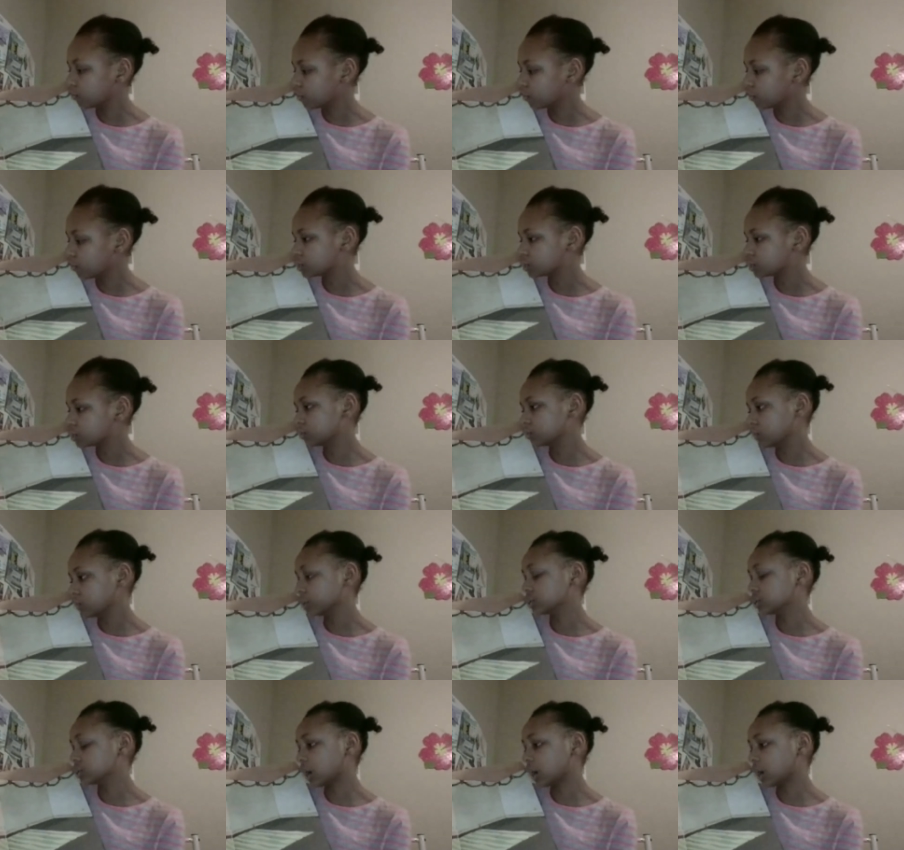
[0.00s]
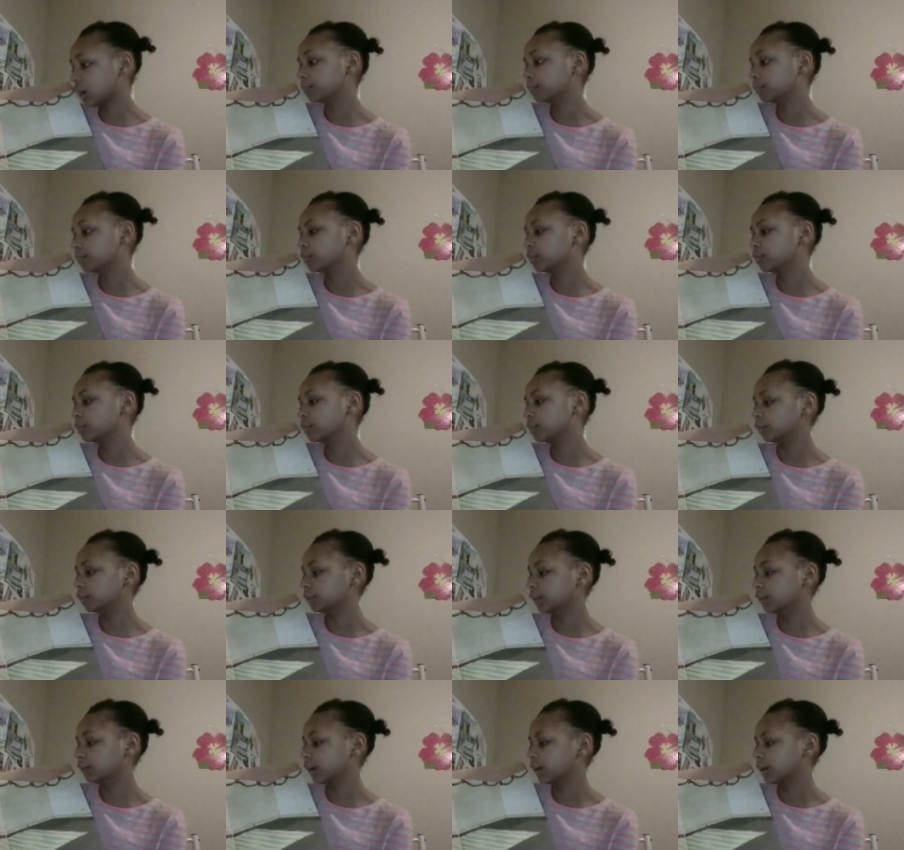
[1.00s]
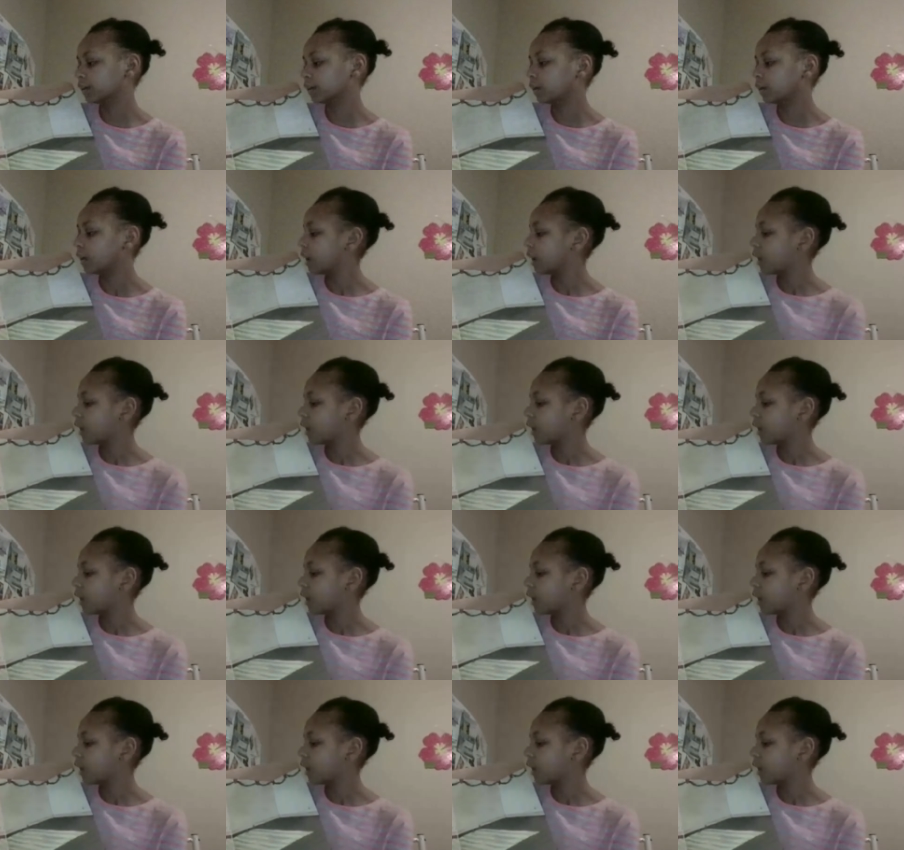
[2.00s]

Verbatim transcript: what what a job Moose had done.